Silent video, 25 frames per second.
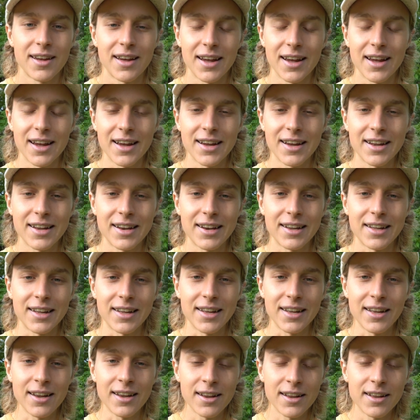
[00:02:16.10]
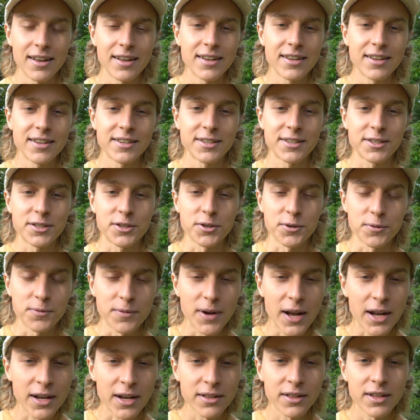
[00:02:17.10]
And it is
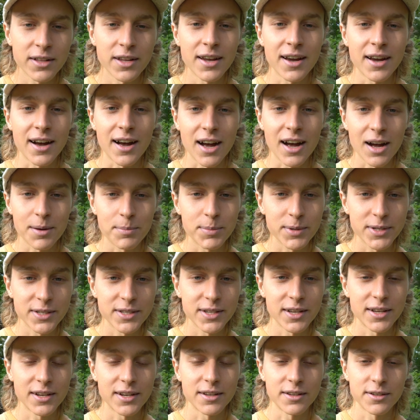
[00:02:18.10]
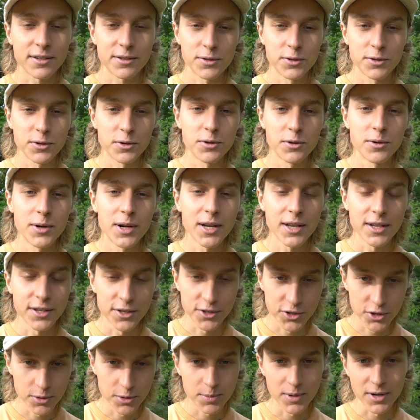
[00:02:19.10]
directly opposite to
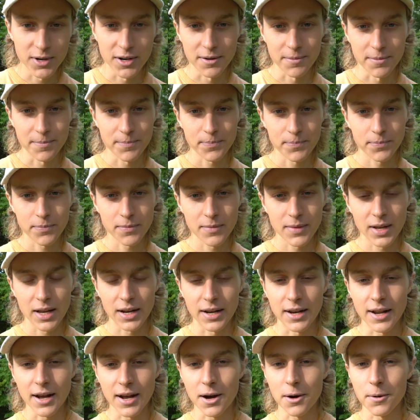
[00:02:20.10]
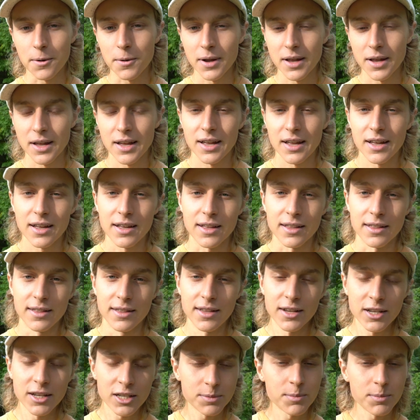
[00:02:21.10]
Jupiter. Now,
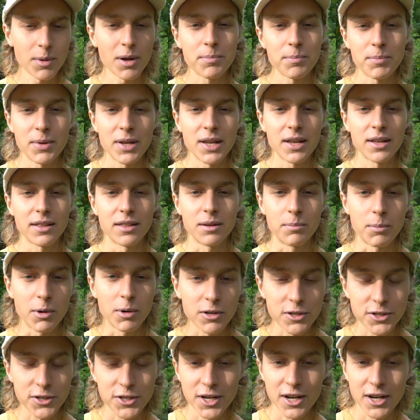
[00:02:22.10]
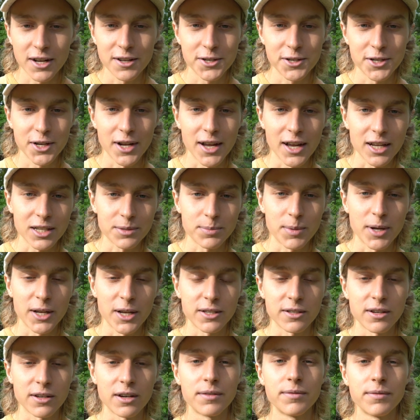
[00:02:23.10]
this might be the most challenging
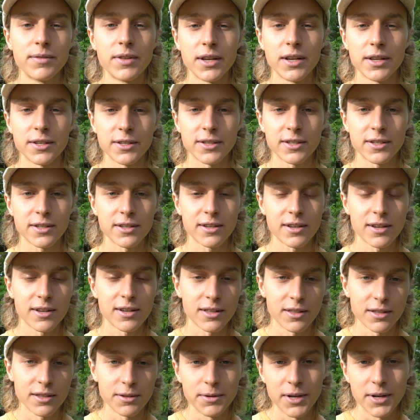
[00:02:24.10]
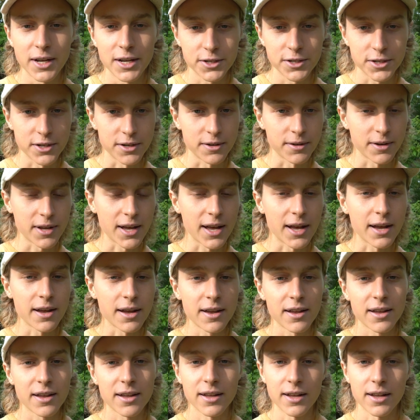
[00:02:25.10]
aspect of this lunation, okay?
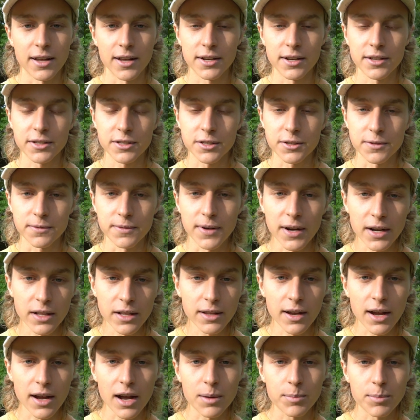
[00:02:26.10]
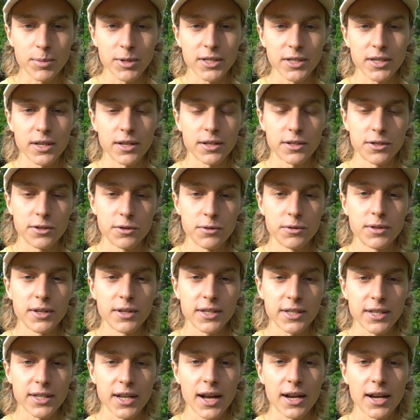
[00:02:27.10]
It is directly opposite to the
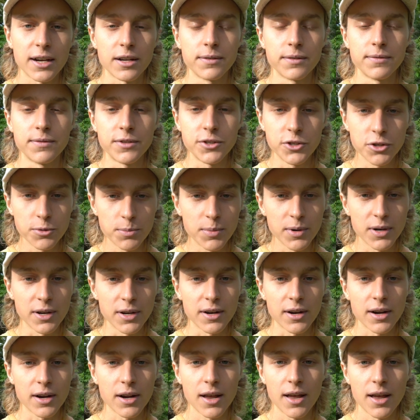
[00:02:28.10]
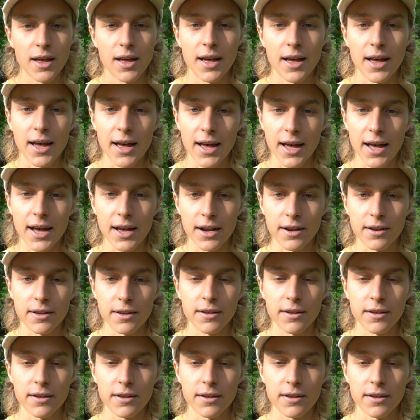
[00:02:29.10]
sign of Jupiter at